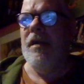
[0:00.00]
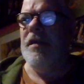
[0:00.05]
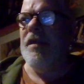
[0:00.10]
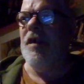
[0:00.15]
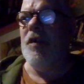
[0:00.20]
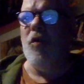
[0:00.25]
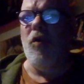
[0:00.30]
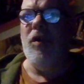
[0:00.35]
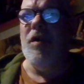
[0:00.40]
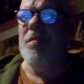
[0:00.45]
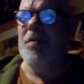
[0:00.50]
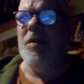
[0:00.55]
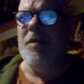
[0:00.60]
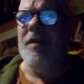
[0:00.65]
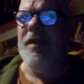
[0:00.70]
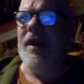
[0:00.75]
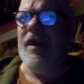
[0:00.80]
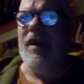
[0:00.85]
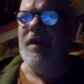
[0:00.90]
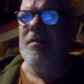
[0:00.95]
on about
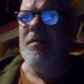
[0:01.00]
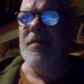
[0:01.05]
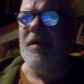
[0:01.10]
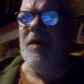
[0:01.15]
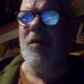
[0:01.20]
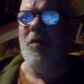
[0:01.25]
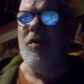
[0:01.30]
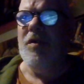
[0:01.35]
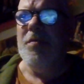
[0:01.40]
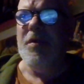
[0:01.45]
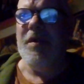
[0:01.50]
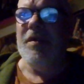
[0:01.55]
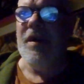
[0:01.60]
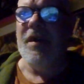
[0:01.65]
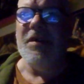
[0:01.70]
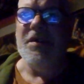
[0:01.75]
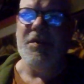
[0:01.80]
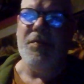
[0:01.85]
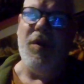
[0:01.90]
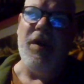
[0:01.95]
them. They're on about
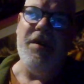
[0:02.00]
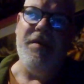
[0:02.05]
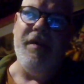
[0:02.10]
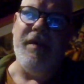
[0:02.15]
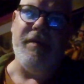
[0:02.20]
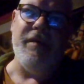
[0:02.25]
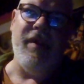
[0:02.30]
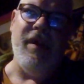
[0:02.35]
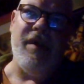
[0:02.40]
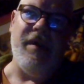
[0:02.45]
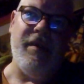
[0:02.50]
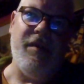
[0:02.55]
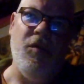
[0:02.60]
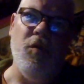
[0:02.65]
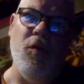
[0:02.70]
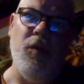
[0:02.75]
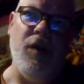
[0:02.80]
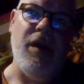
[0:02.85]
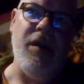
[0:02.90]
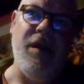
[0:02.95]
that's why they're
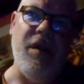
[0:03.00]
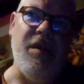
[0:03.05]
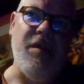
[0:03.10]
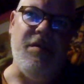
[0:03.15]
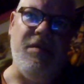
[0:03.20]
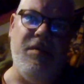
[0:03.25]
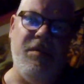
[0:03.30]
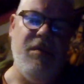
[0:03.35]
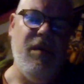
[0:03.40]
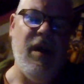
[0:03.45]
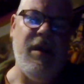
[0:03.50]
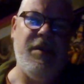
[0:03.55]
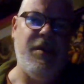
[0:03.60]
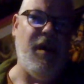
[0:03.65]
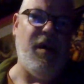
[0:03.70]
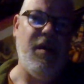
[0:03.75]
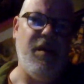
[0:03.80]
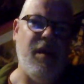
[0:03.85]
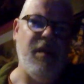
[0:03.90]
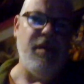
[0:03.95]
going in and
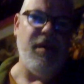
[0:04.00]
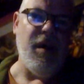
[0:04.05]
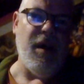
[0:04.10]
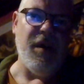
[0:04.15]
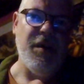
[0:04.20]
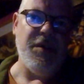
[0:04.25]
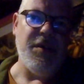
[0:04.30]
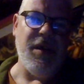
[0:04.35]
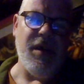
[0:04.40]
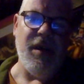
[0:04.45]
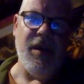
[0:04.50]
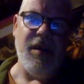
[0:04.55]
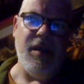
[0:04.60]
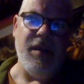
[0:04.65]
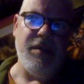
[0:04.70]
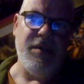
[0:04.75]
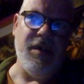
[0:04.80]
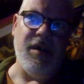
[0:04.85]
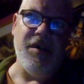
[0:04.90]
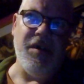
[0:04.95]
attacking Gaza and
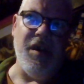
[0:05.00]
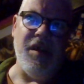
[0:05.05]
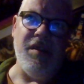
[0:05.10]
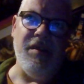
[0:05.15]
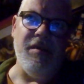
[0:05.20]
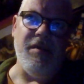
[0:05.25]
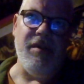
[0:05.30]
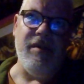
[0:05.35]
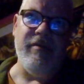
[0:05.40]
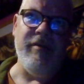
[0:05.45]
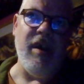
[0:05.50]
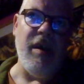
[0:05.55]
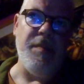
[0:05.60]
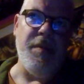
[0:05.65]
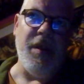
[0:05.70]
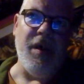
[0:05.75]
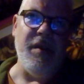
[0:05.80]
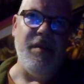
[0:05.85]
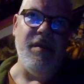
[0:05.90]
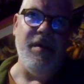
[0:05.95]
attacking
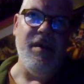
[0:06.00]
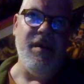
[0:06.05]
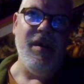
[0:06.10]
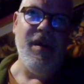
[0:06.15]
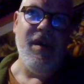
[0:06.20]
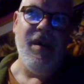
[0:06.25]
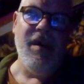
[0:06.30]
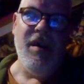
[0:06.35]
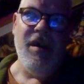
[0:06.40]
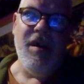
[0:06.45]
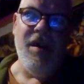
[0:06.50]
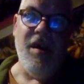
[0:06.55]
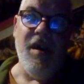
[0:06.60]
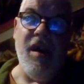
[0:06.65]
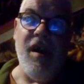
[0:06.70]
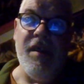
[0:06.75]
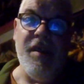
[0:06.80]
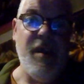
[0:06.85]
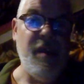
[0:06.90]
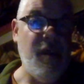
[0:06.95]
Lebanon.
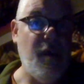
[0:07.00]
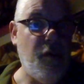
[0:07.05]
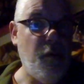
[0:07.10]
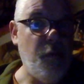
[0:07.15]
And then they're